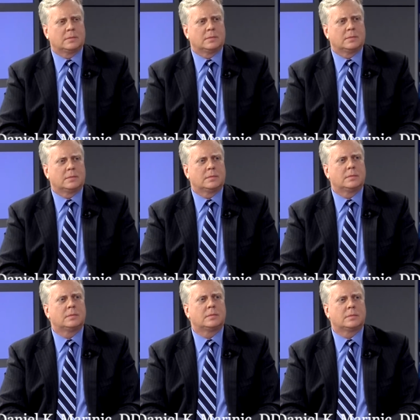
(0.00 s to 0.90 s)
services you
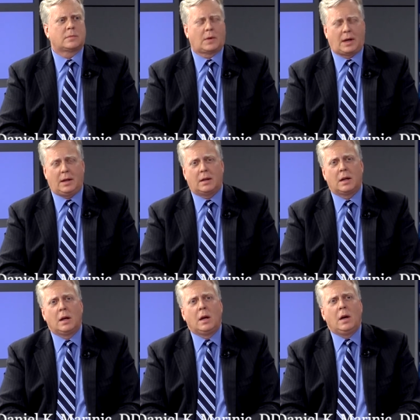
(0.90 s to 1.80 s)
offer? Okay.
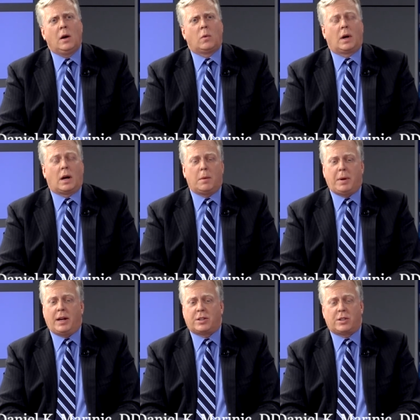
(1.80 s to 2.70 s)
Well, our
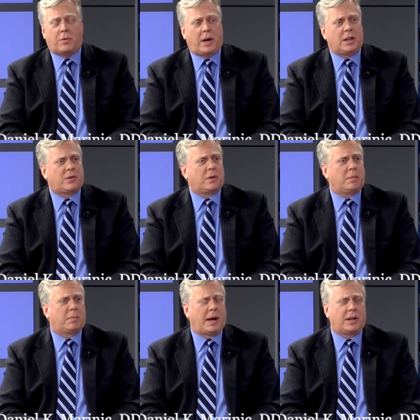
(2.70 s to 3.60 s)
patients range
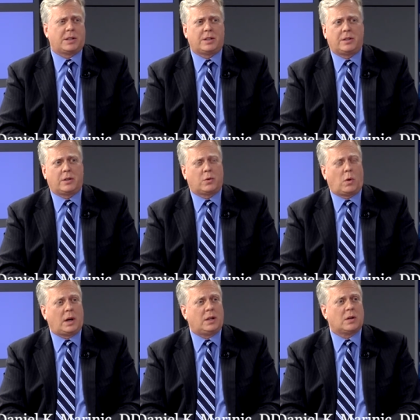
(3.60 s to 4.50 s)
from patients in their
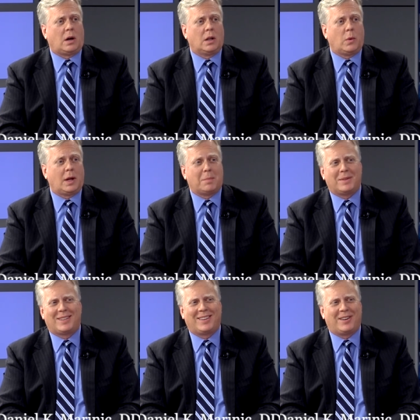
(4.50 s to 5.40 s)
20s all the way up
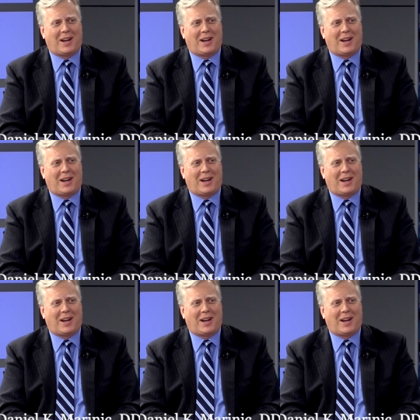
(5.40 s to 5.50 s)
into their